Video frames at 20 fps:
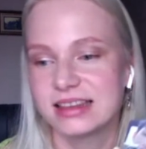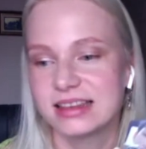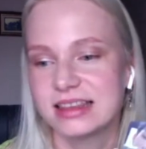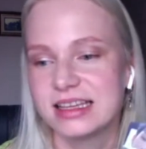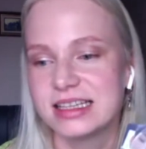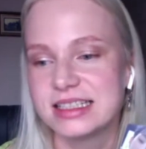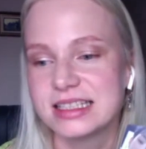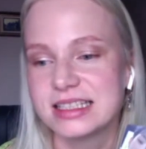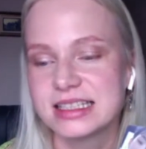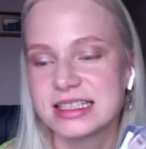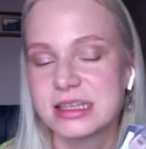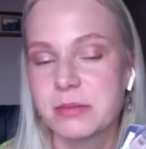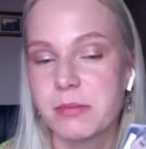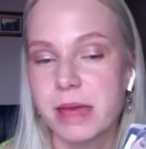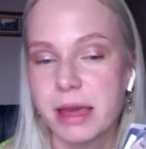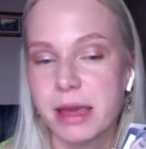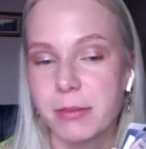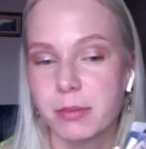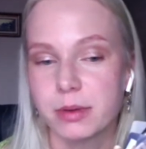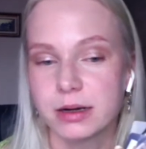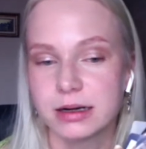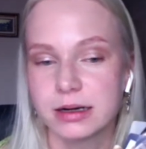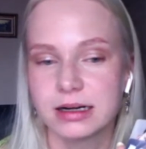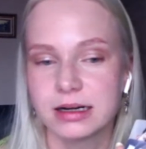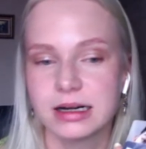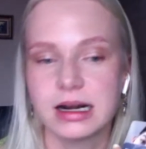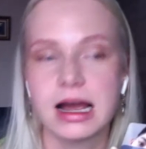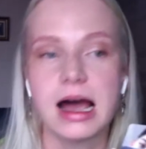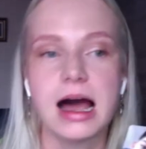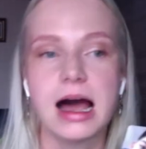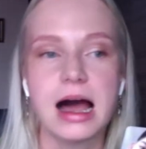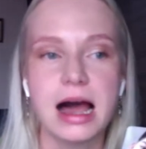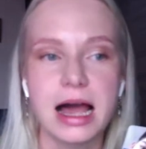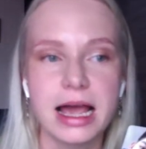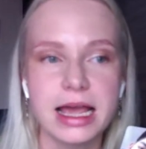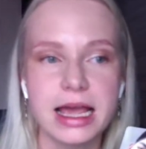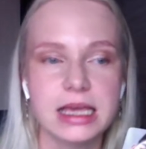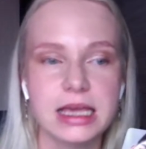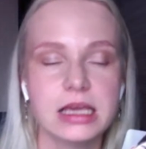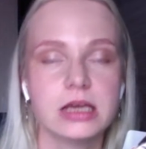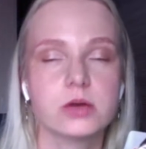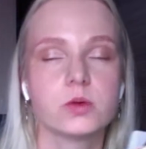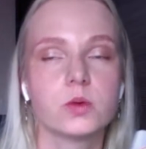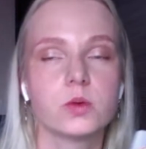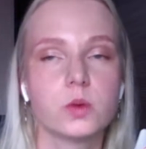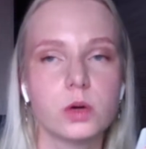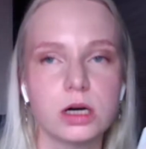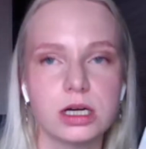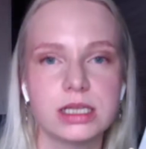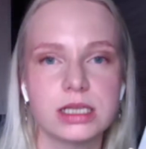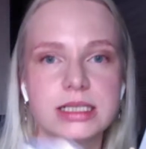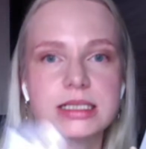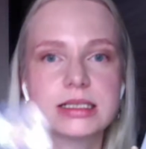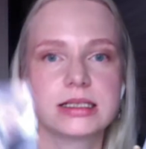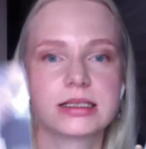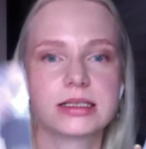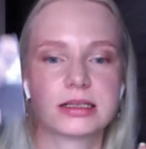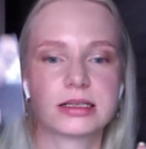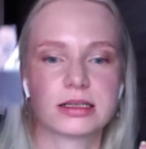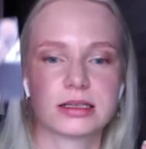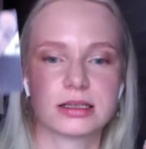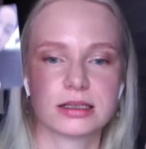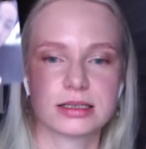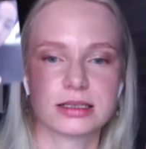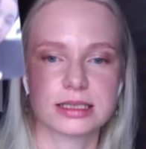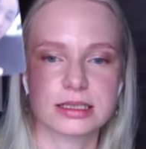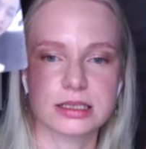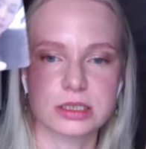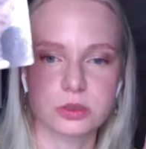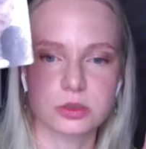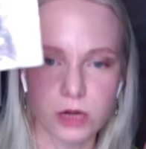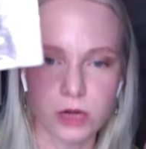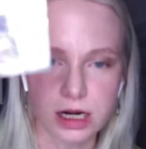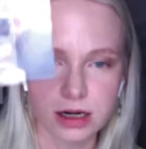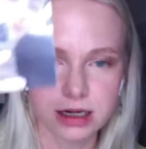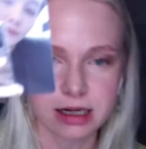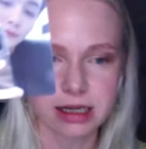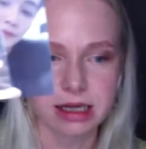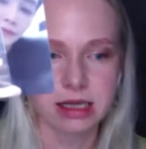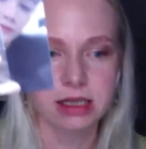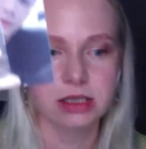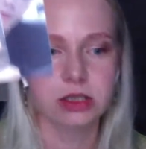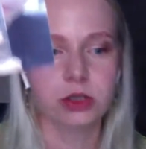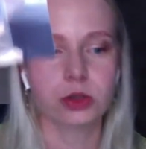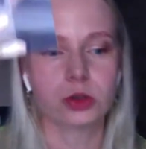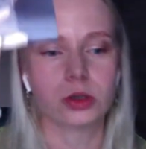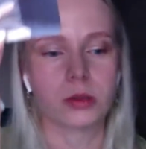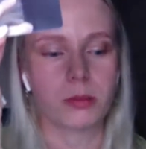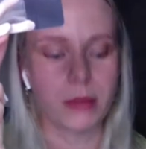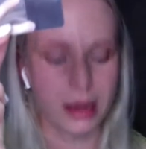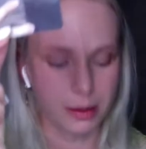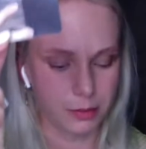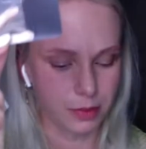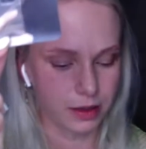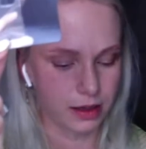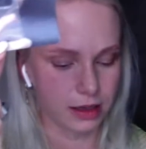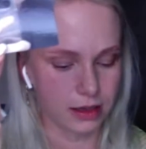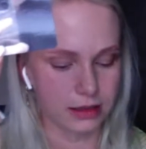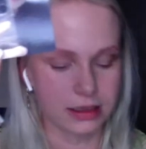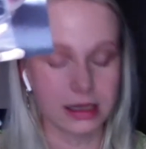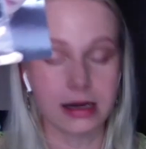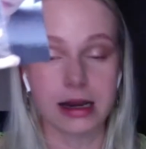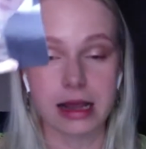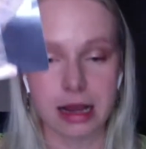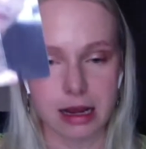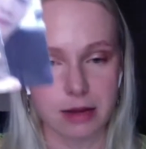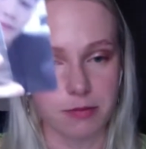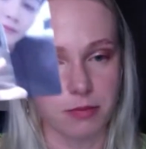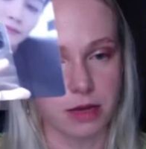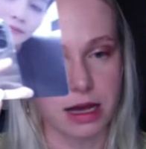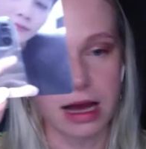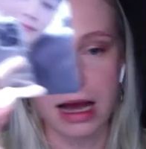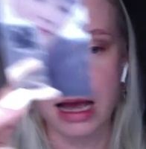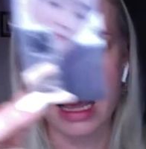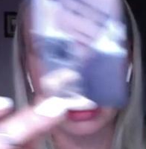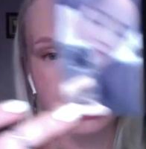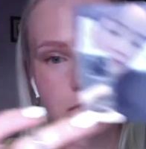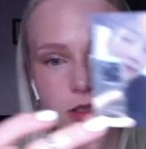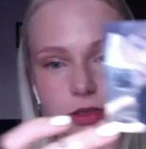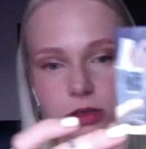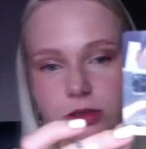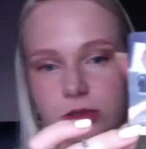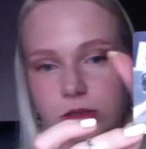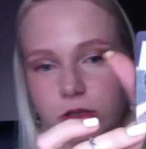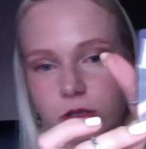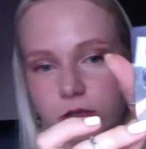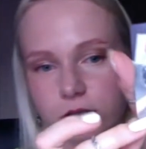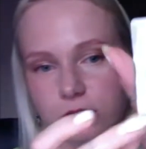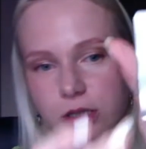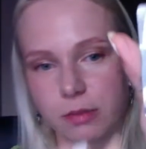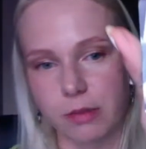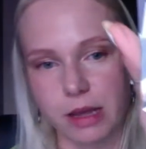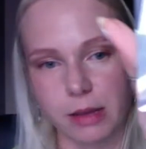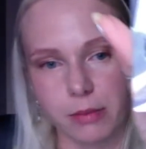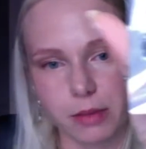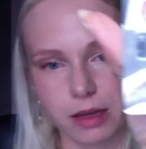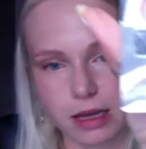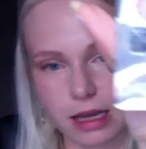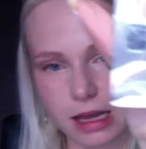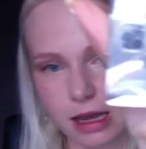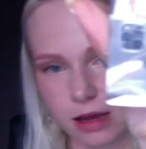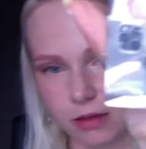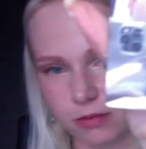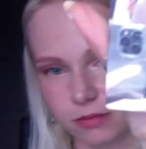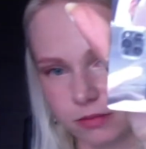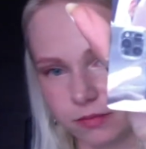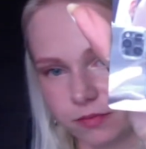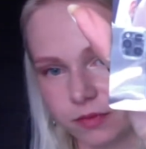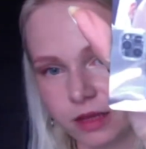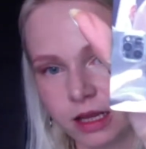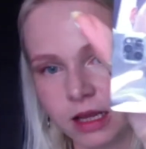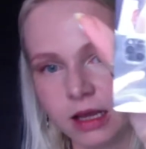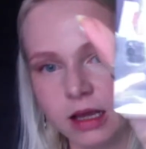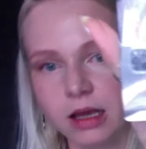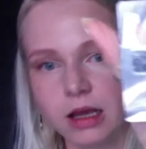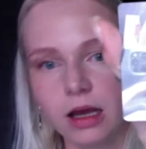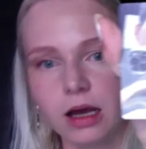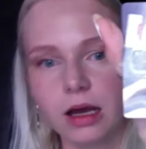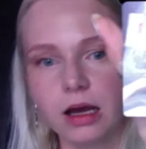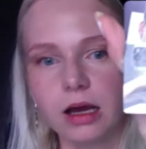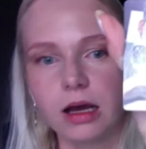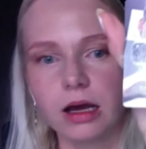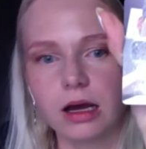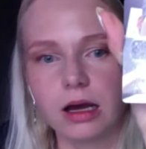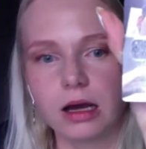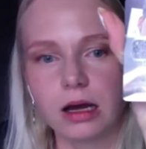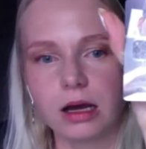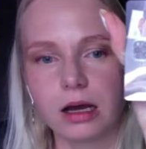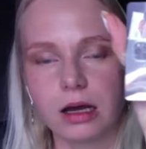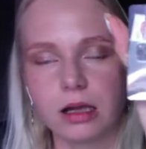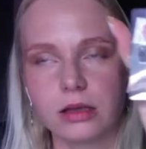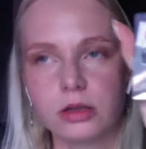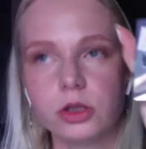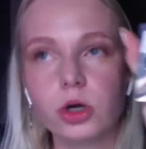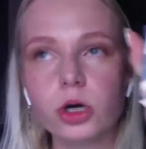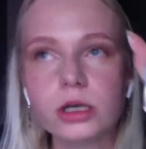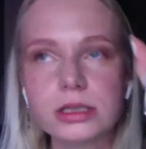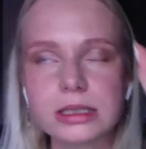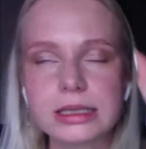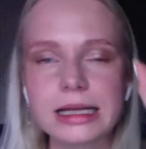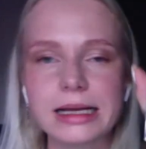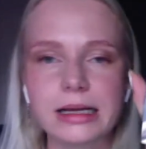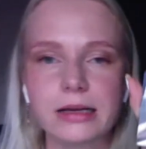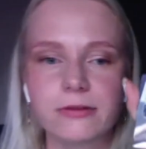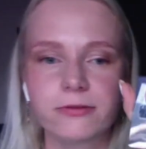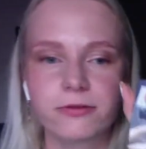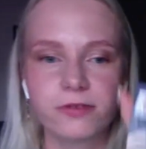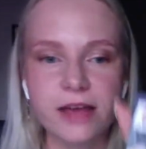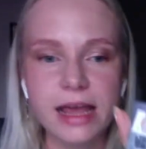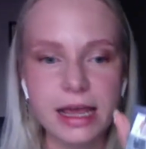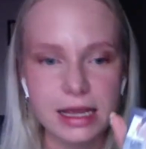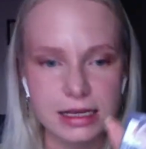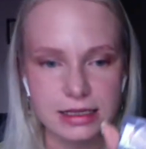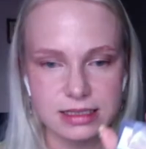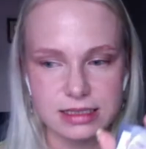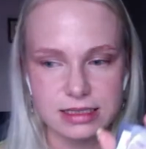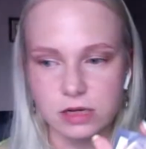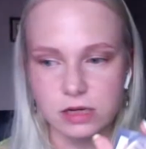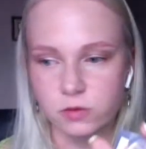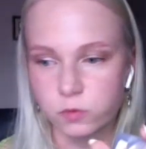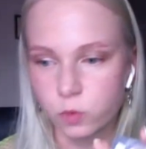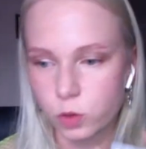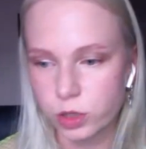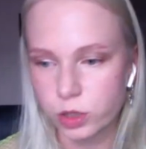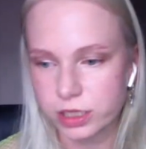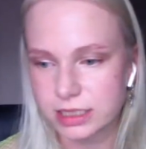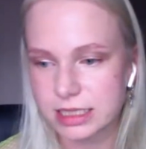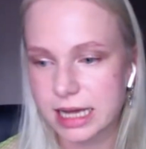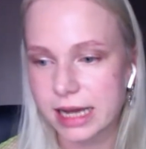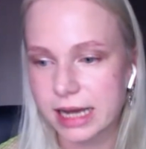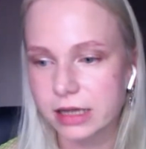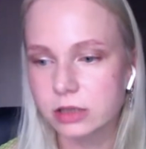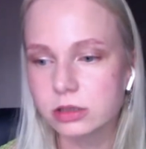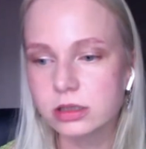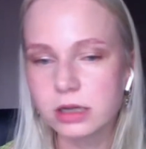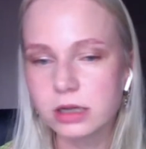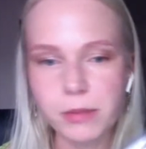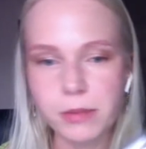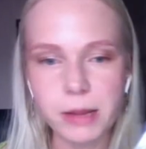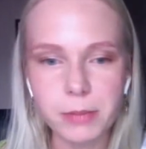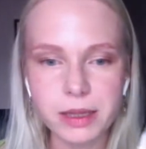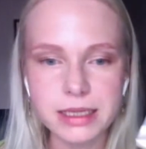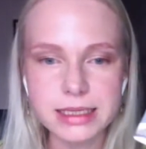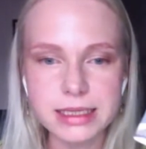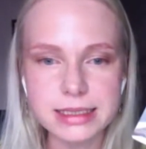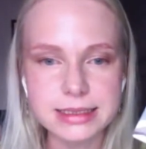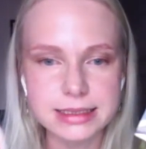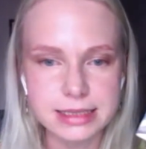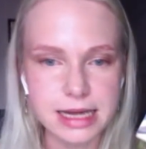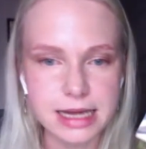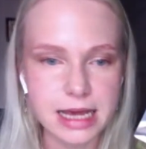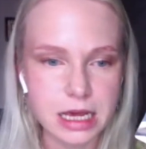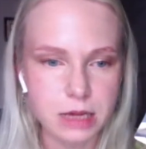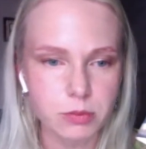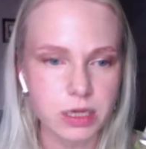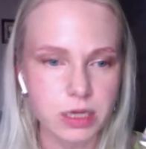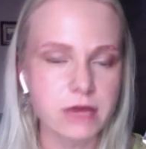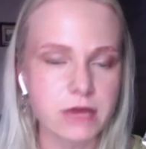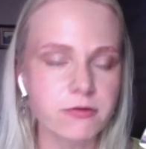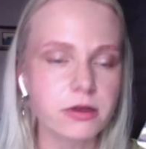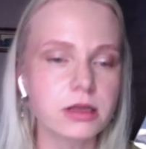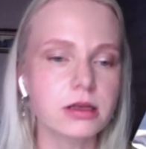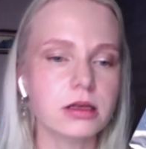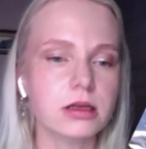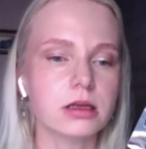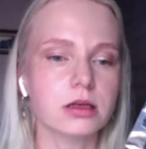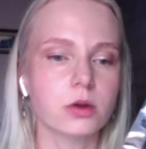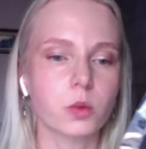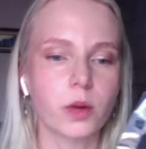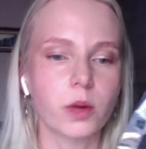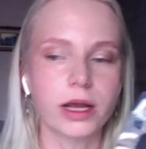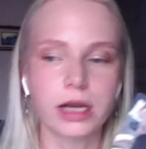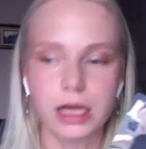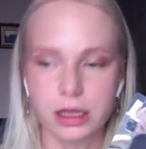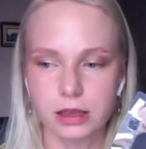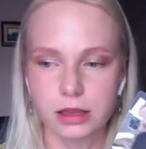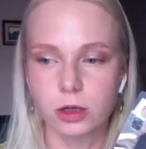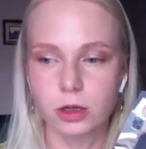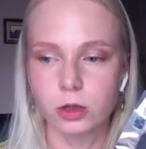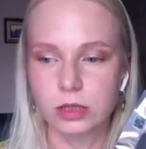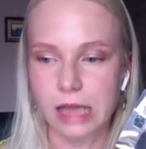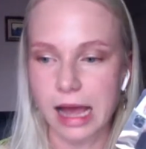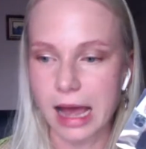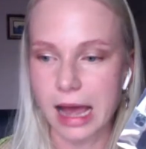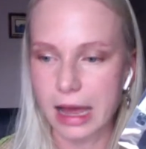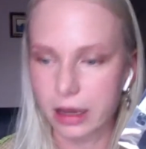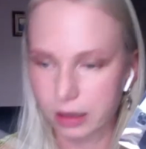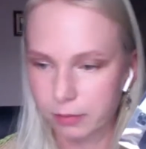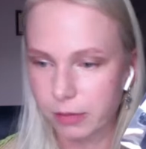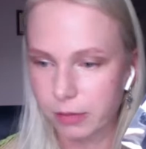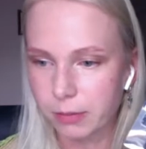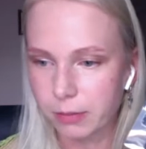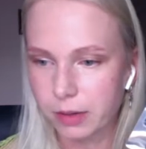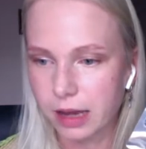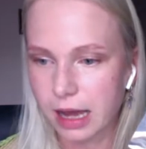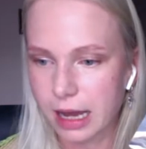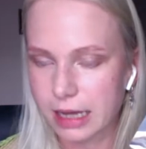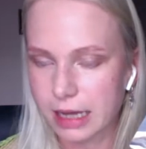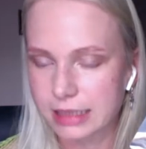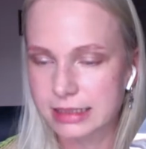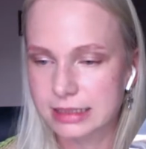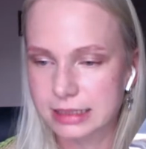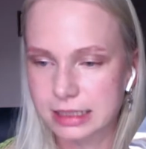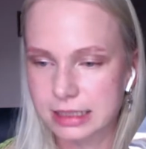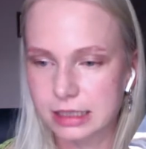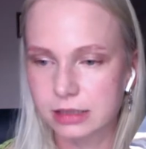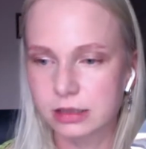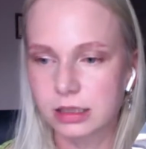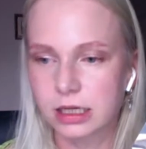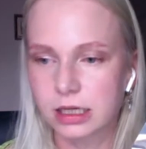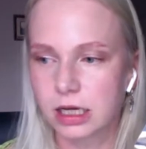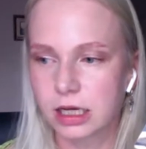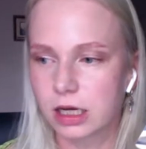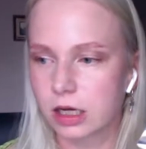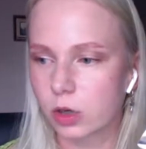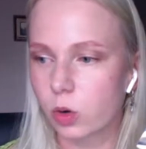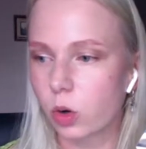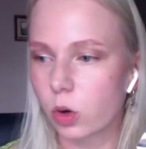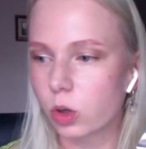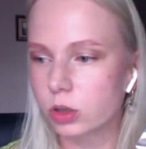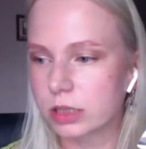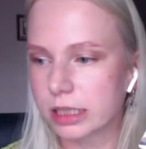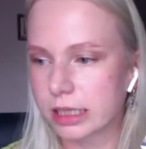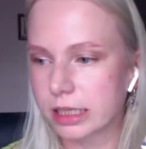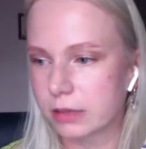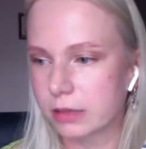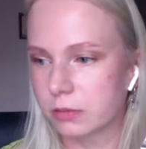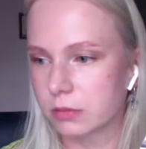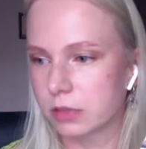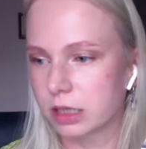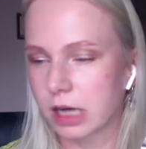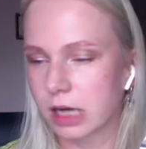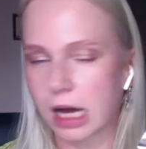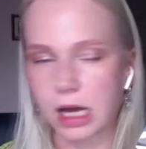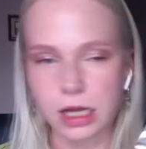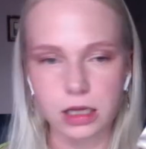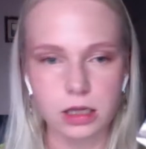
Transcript: This is the member I was struggling to remember the name. I could not remember him. Not like face and voice. I couldn't remember his name. Even when I thought I remember, I still called him